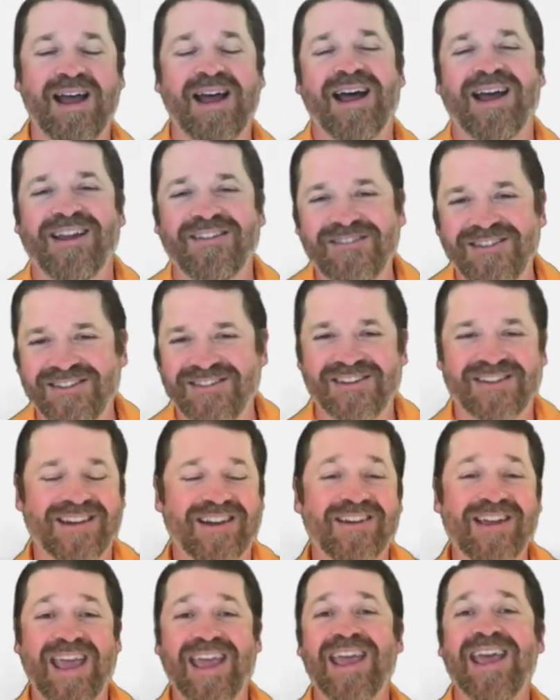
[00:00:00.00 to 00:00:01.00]
I'm just joking.
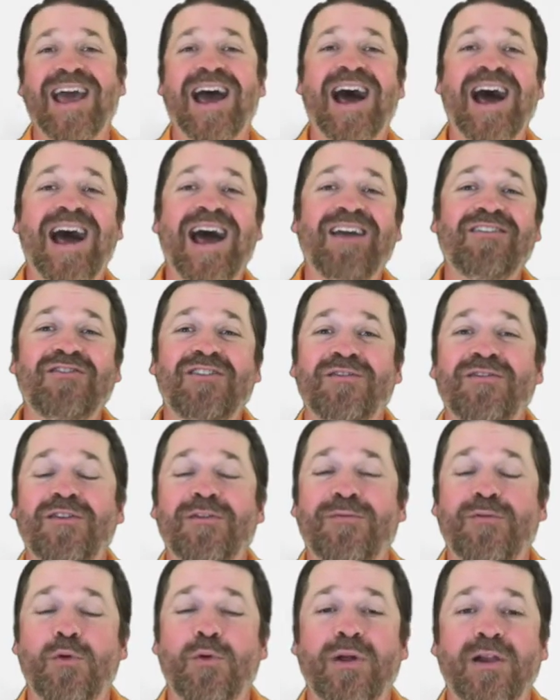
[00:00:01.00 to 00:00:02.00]
Okay, I've driven
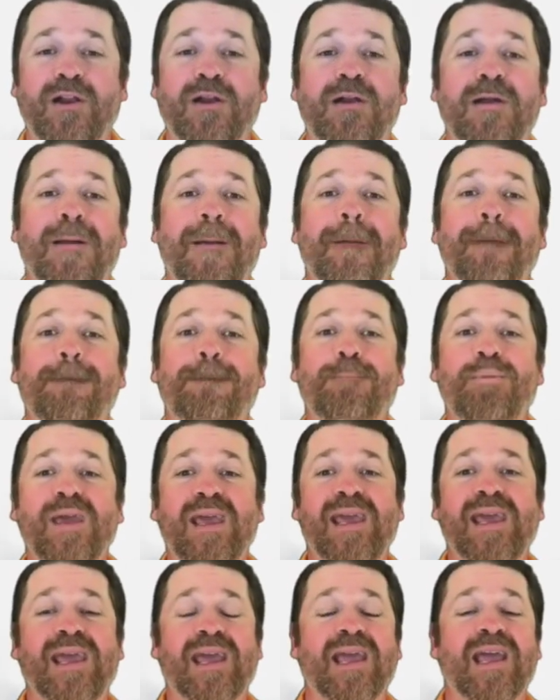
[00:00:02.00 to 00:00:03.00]
a four wheeler.
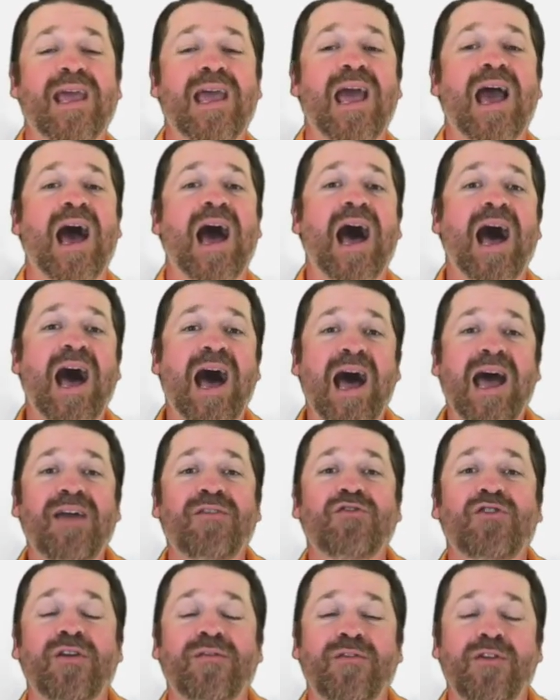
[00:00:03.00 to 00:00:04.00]
B,
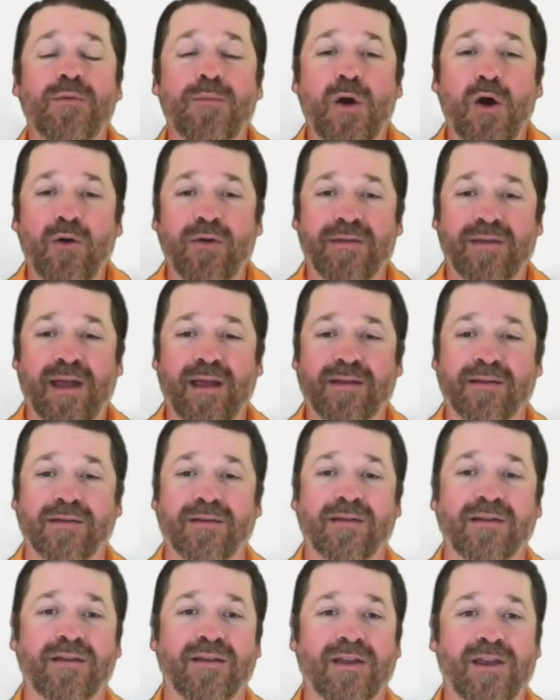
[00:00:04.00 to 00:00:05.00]
I've driven a
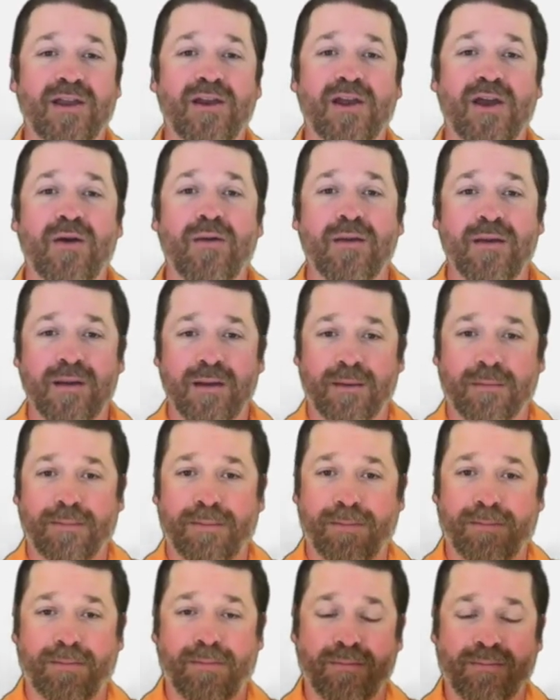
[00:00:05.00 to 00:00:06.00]
motorcycle. You know?
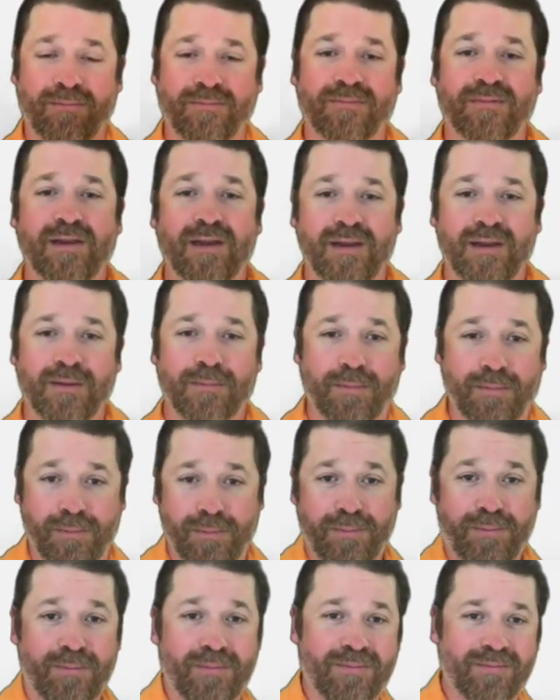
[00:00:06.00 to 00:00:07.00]
Mm-hmm.
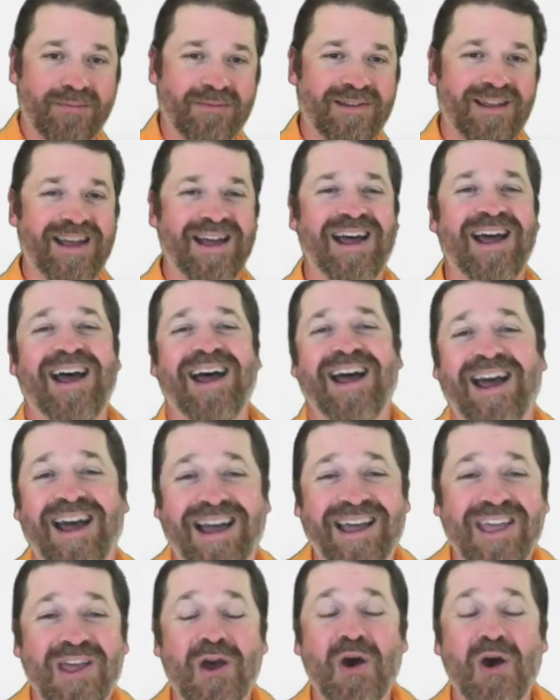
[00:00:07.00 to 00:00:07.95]
Uh-huh.